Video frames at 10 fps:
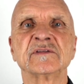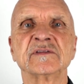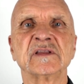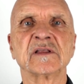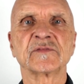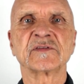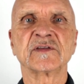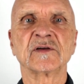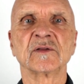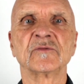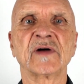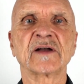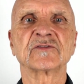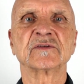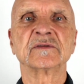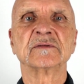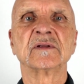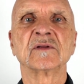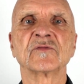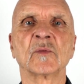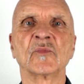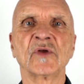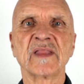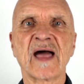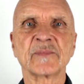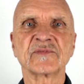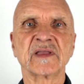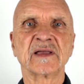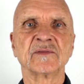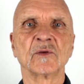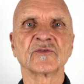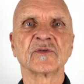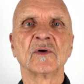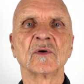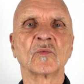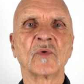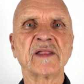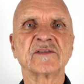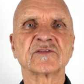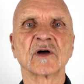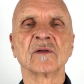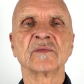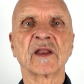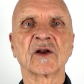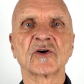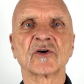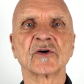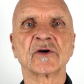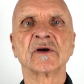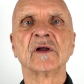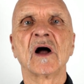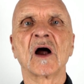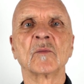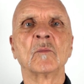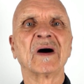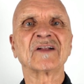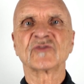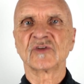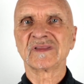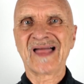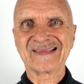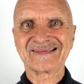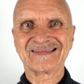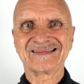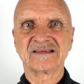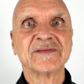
C. difficile infection from relapsing, and those rates that occur are much less.